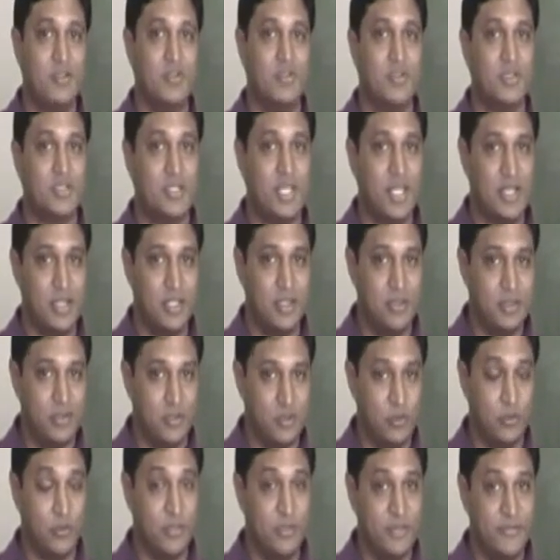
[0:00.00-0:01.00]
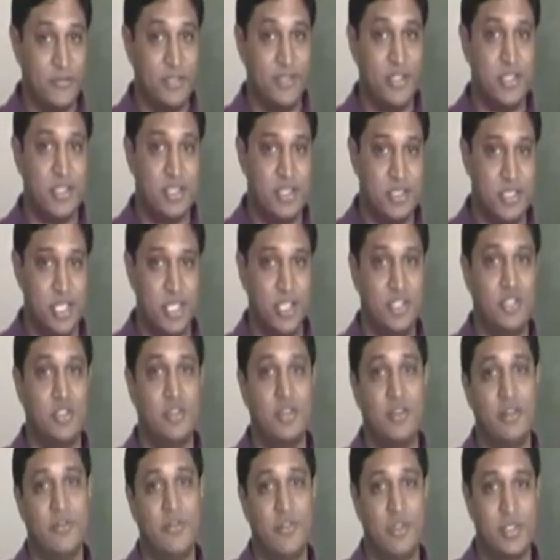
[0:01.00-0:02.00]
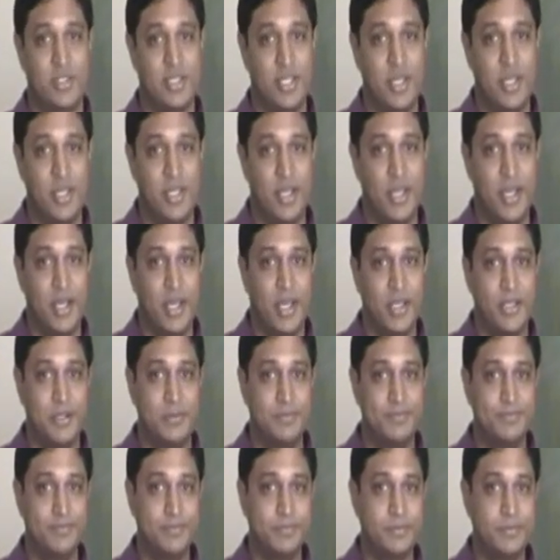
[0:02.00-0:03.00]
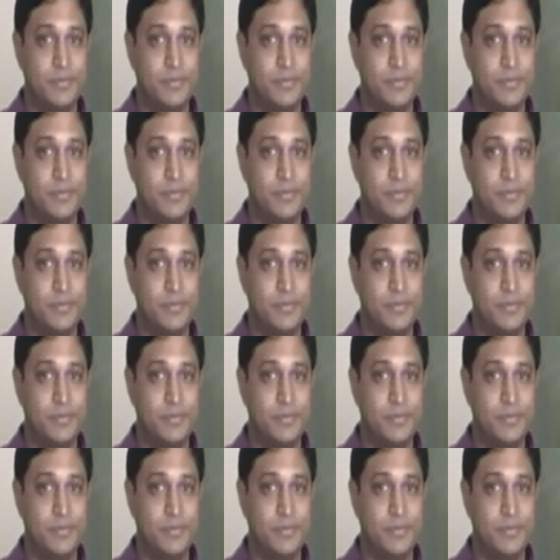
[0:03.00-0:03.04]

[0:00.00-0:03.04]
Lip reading: to study through the first section of your study guide.